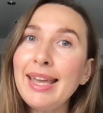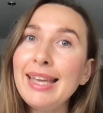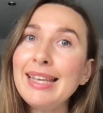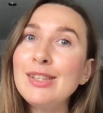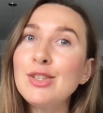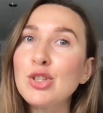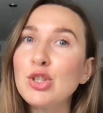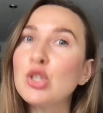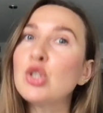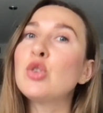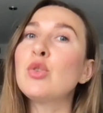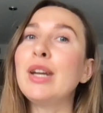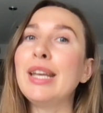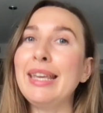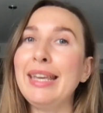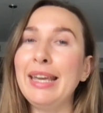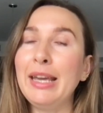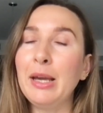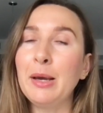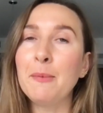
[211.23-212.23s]
is
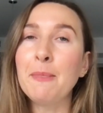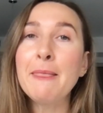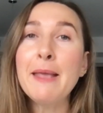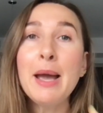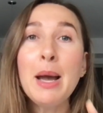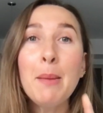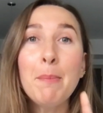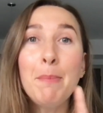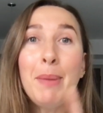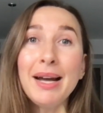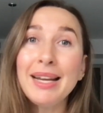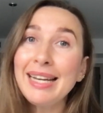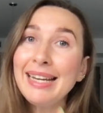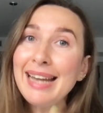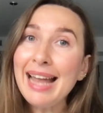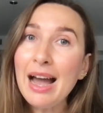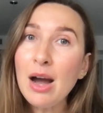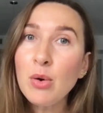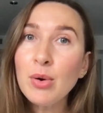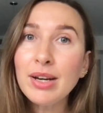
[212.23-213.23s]
tricky, but
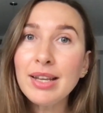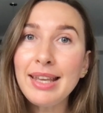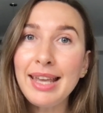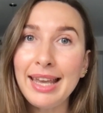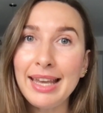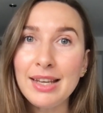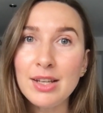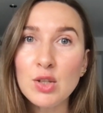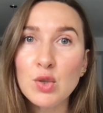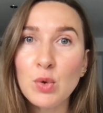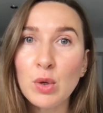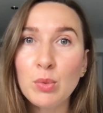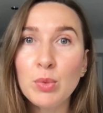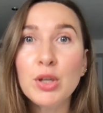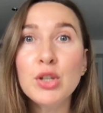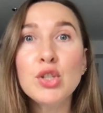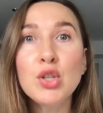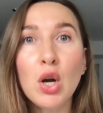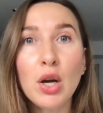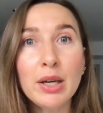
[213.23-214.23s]
in our case, when
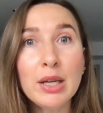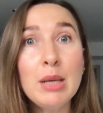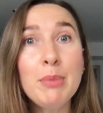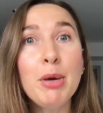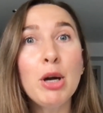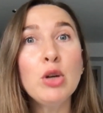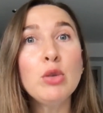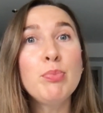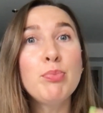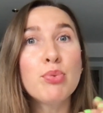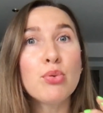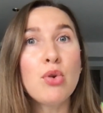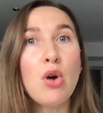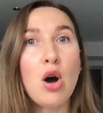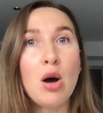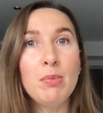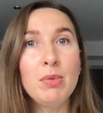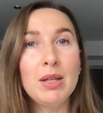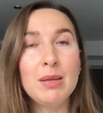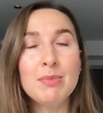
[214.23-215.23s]
we're talking about
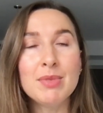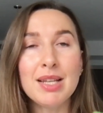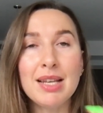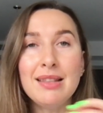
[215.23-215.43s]
problems,